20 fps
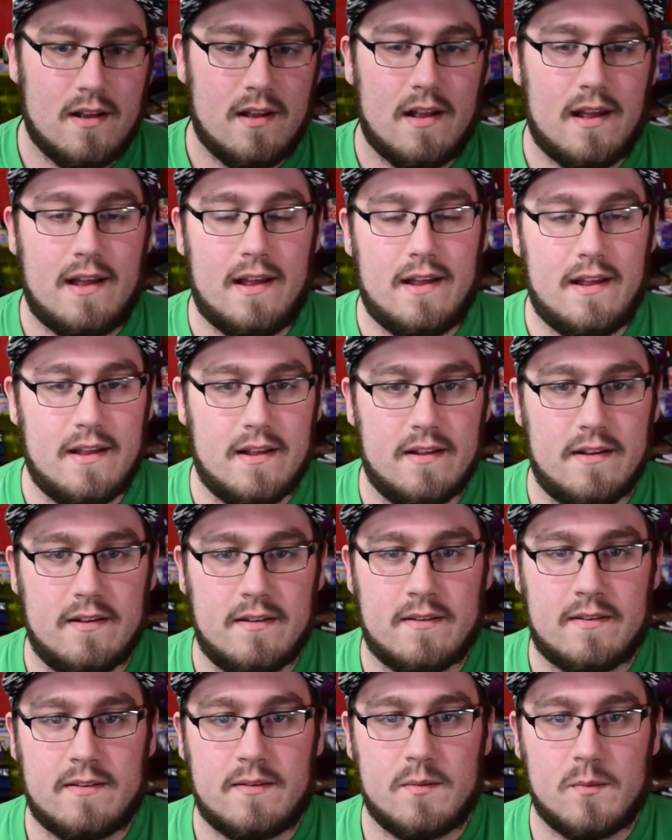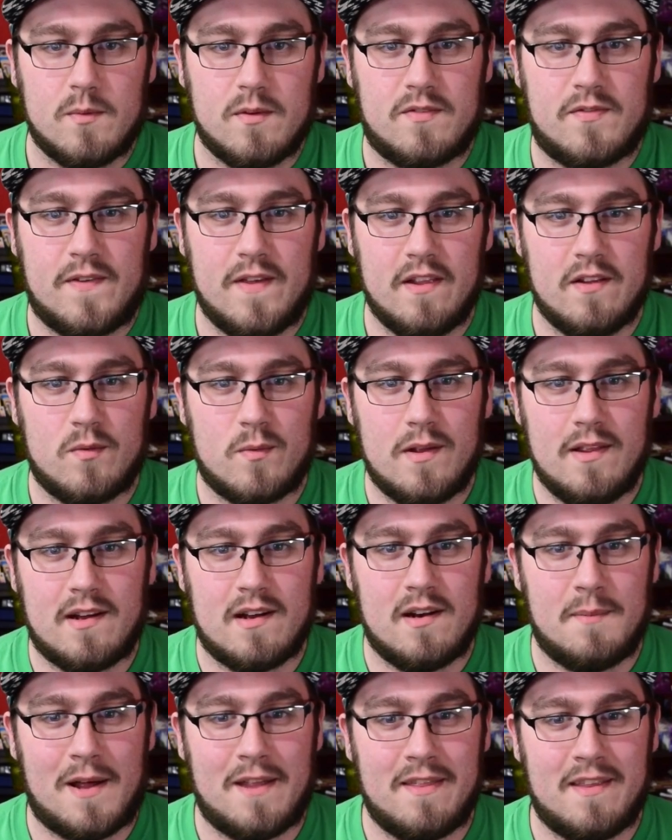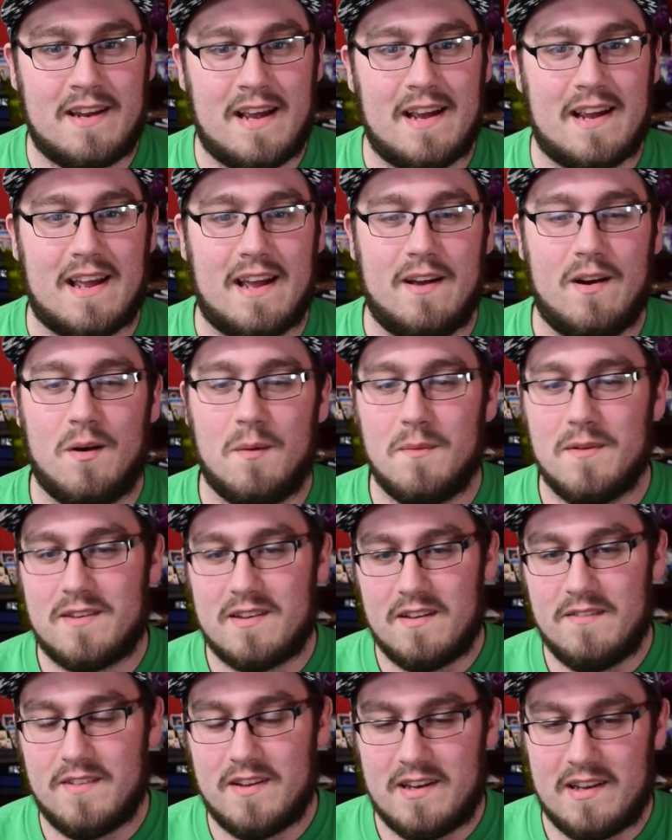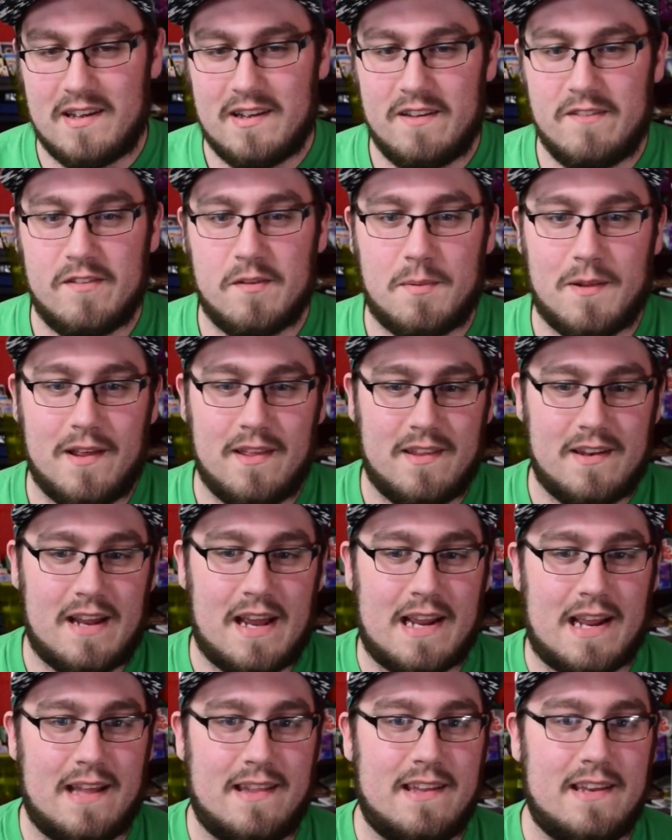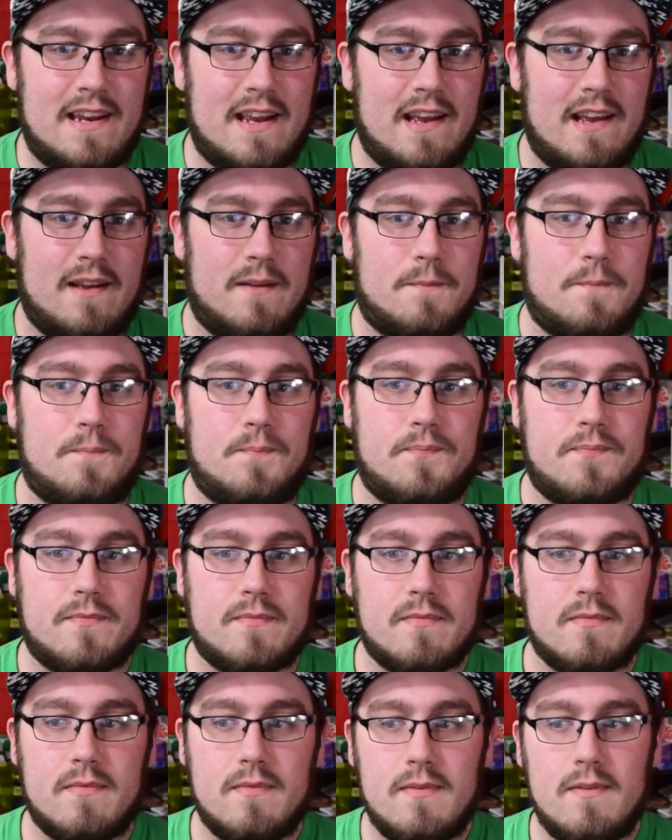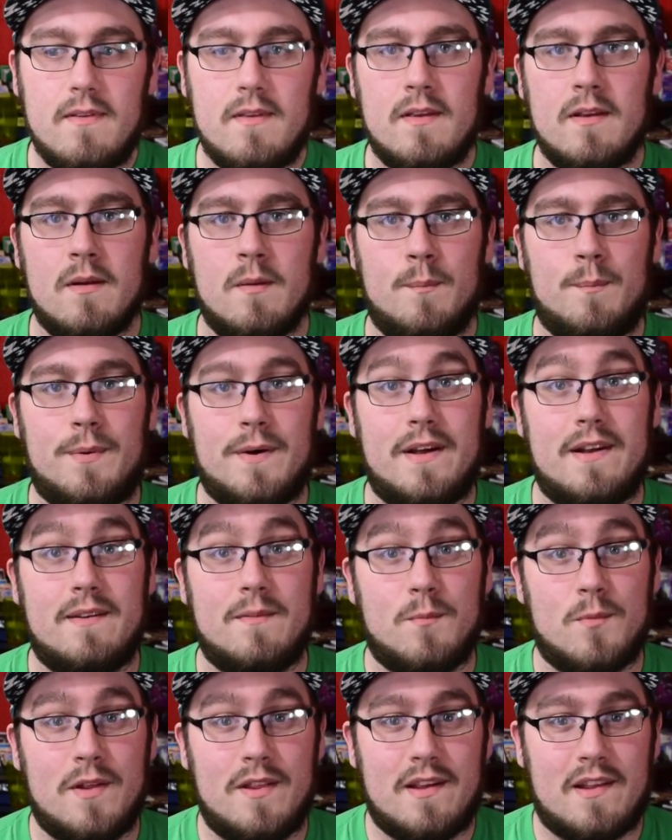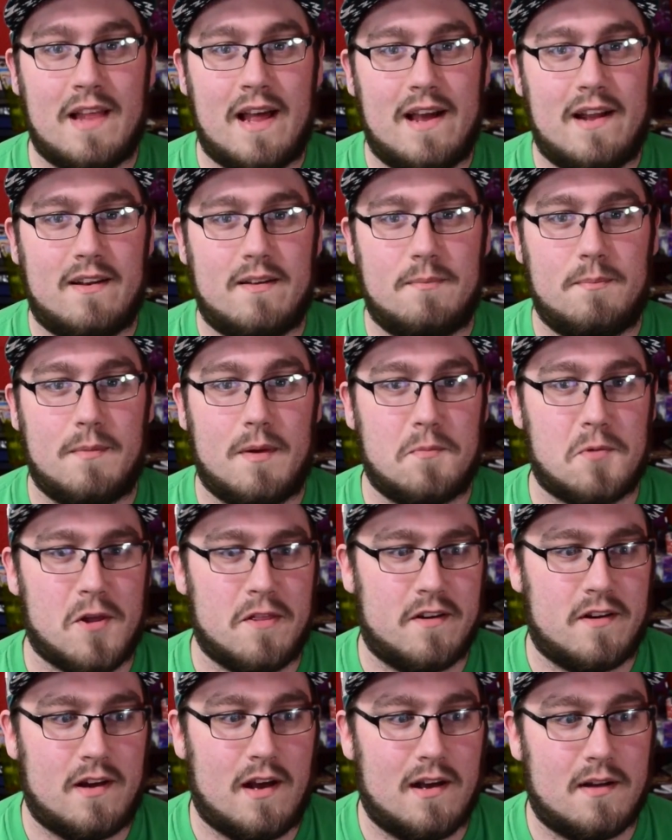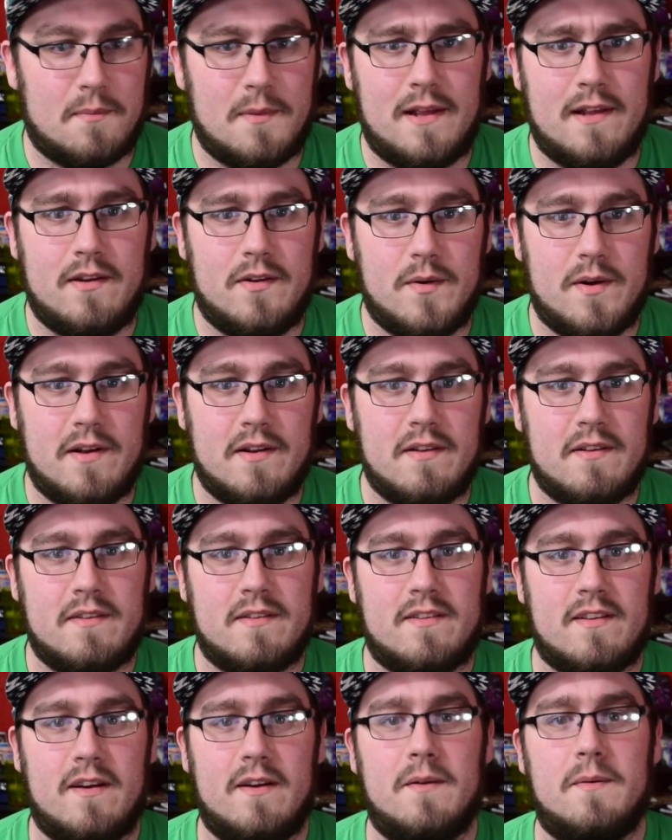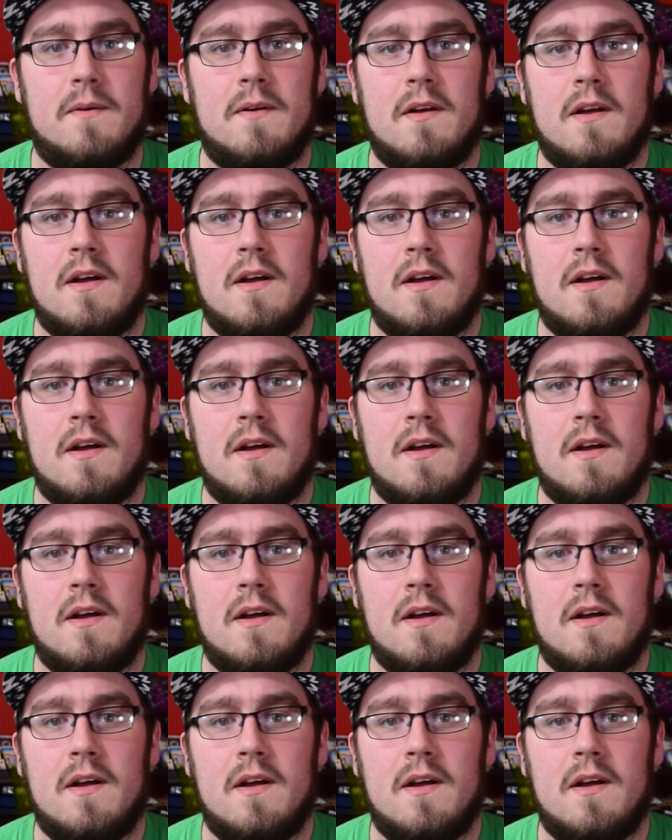and was feeling really good about the deck. I almost didn't even play the deck on the day, but really glad my brother talked me into it. So